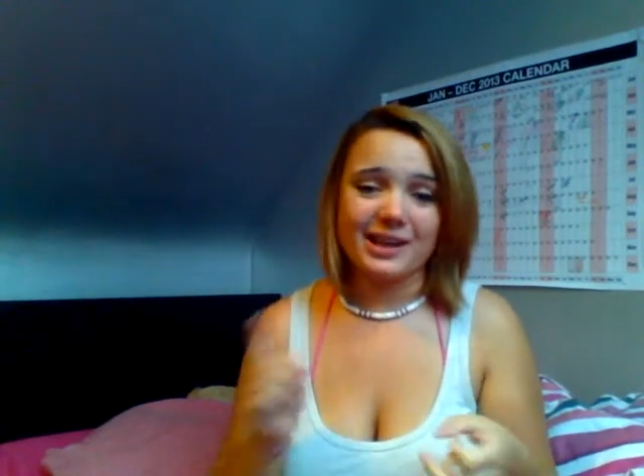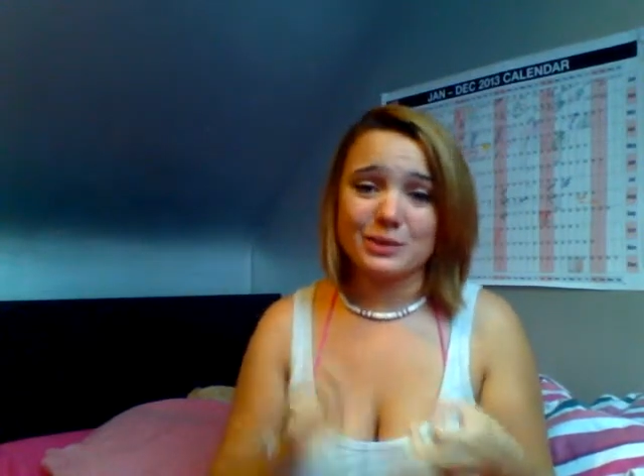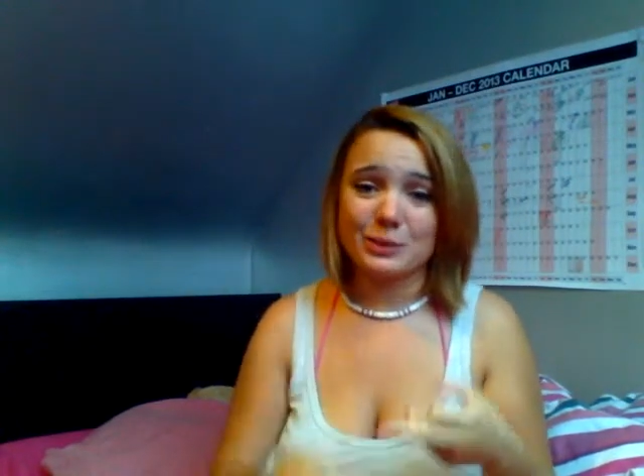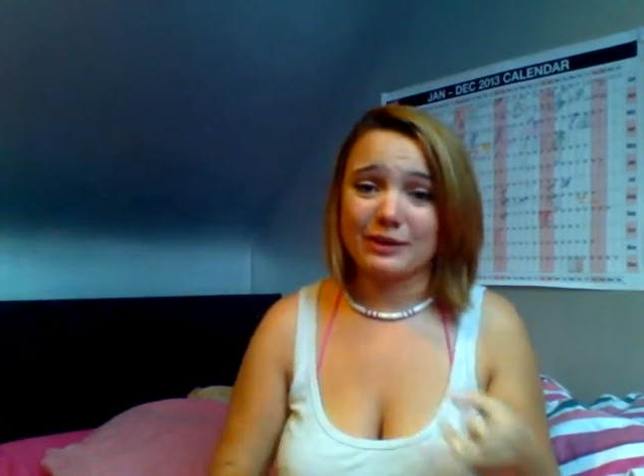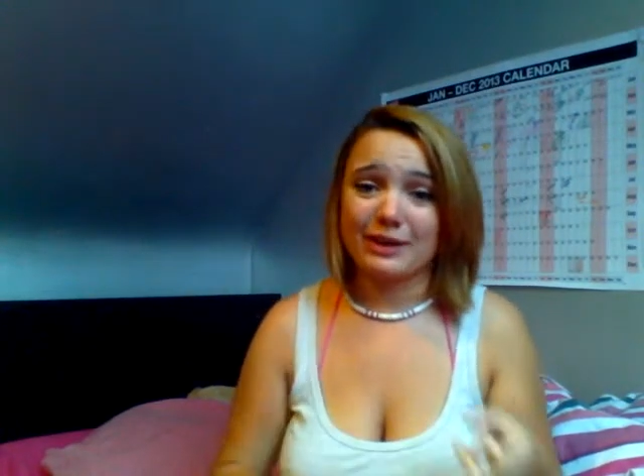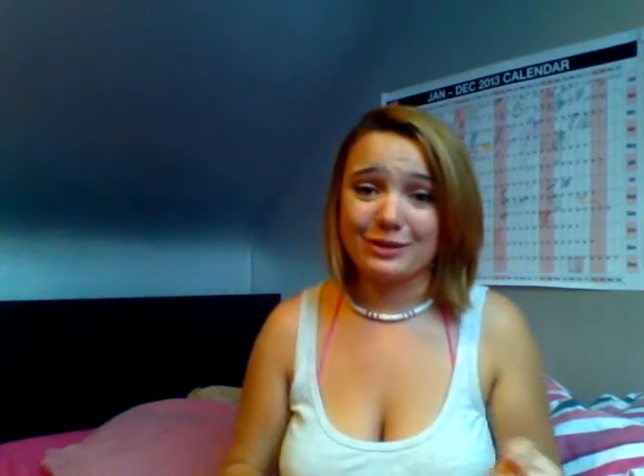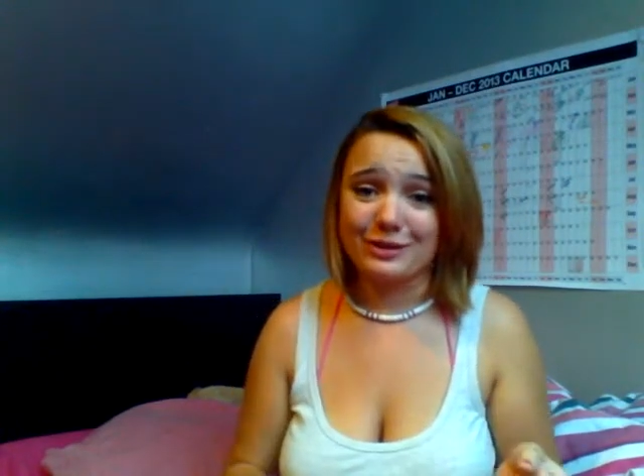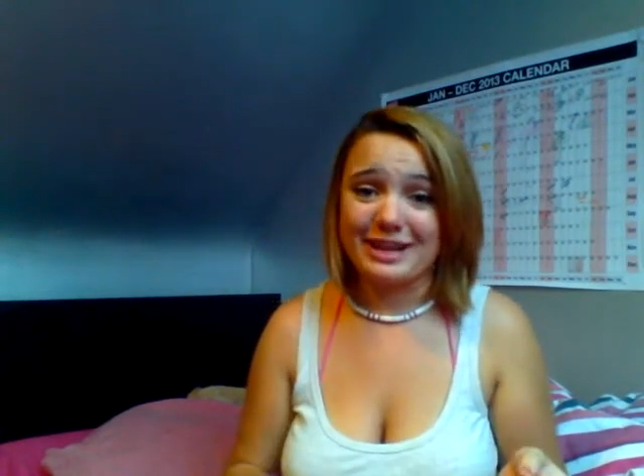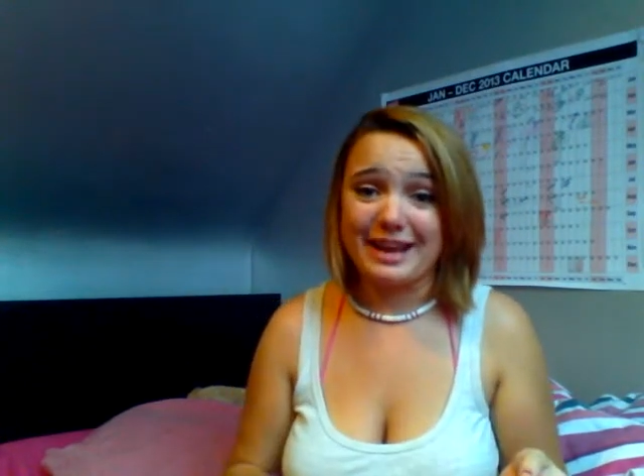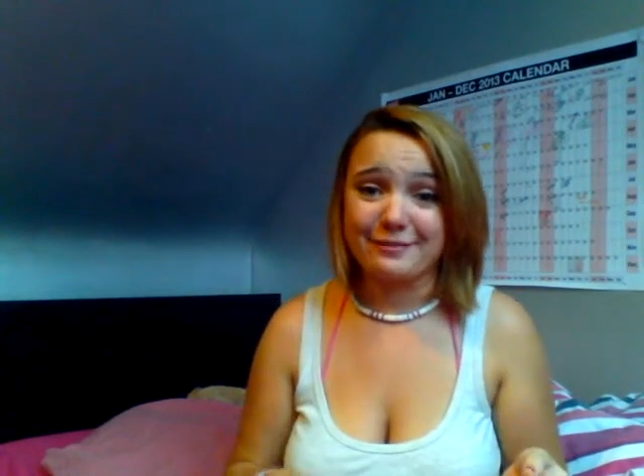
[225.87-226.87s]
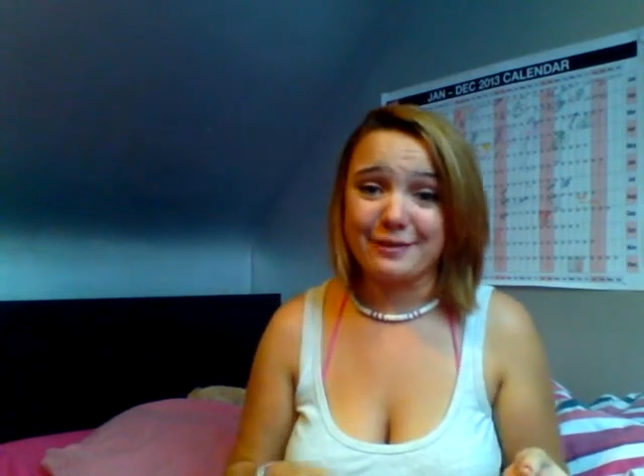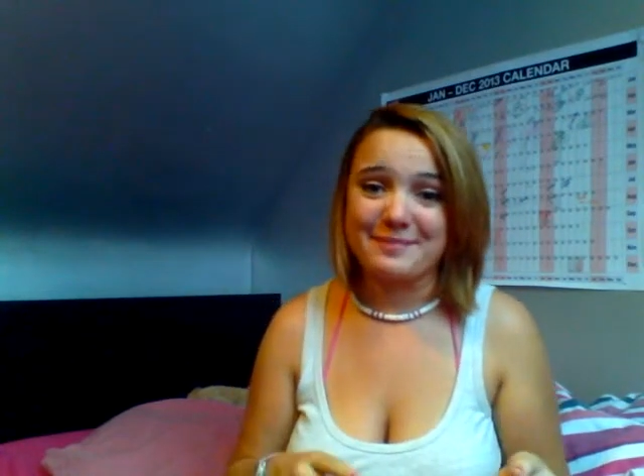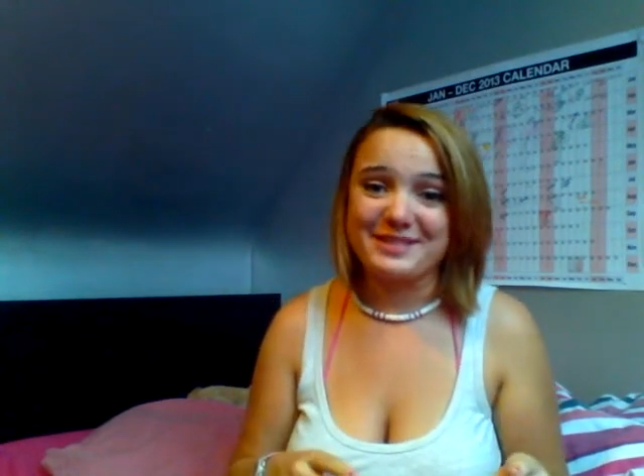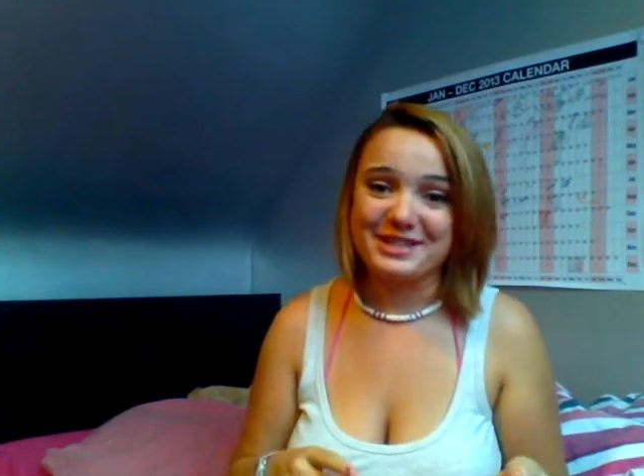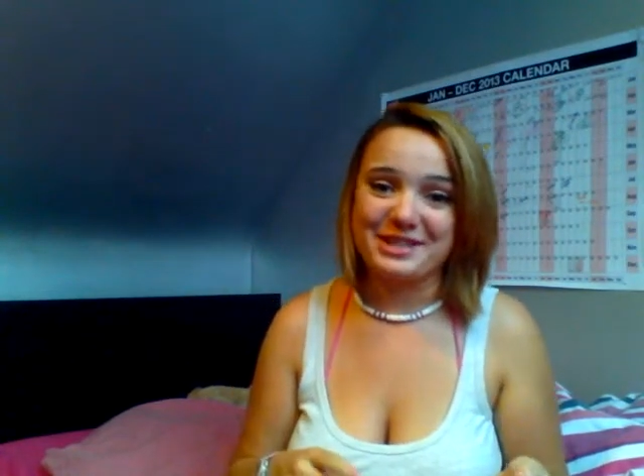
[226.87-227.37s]
swing around on the
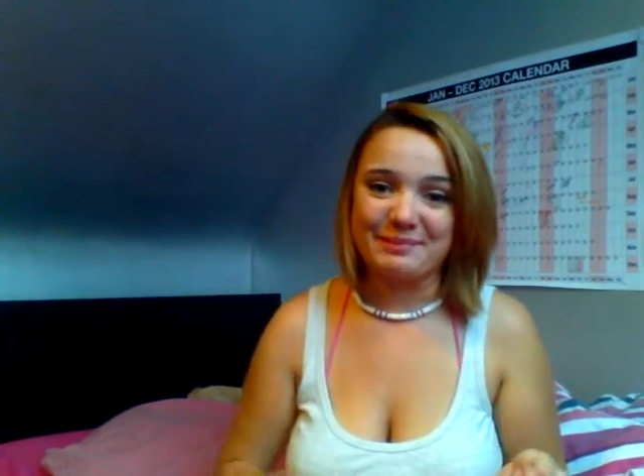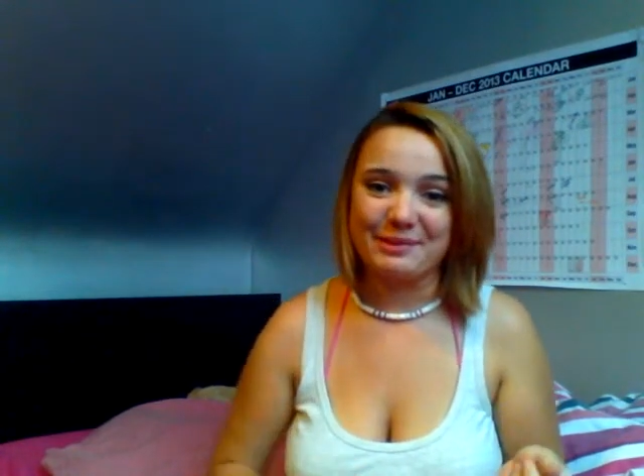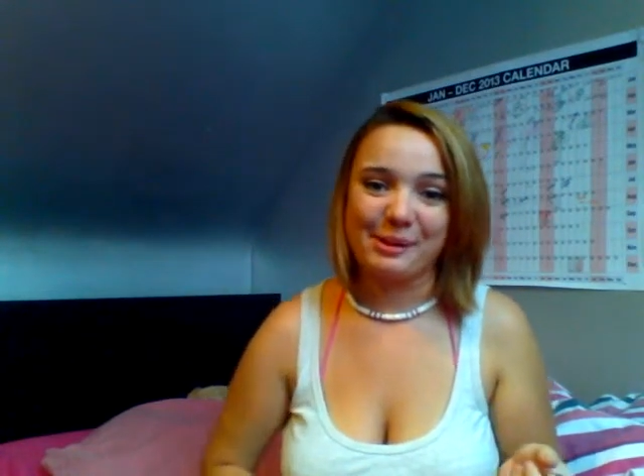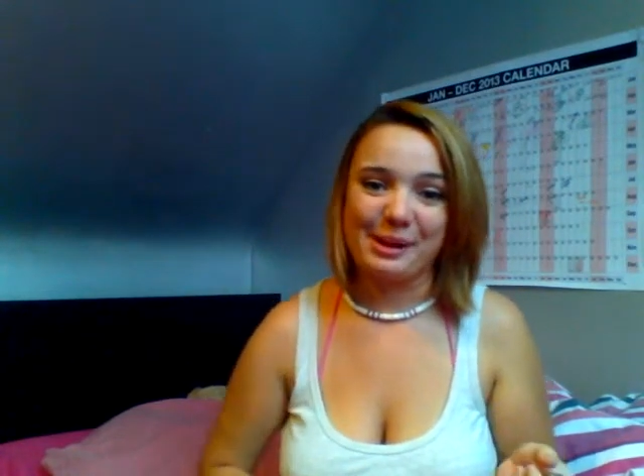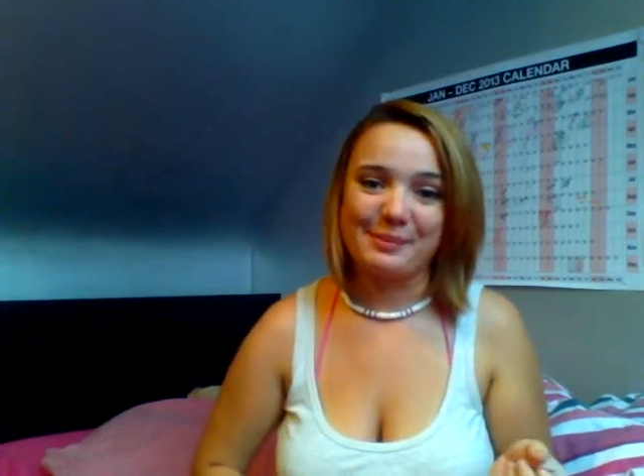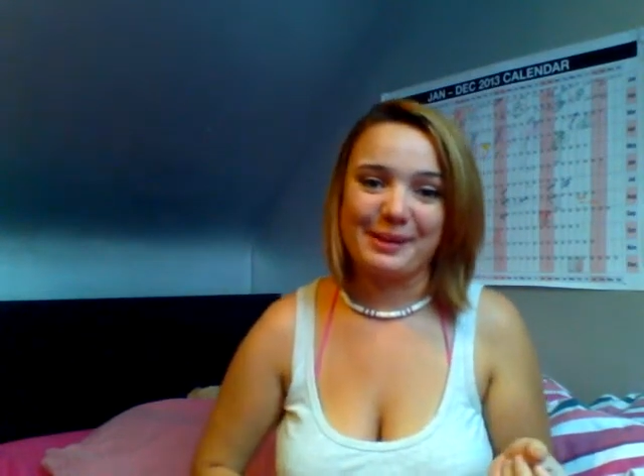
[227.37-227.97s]
A-frame in the gym quite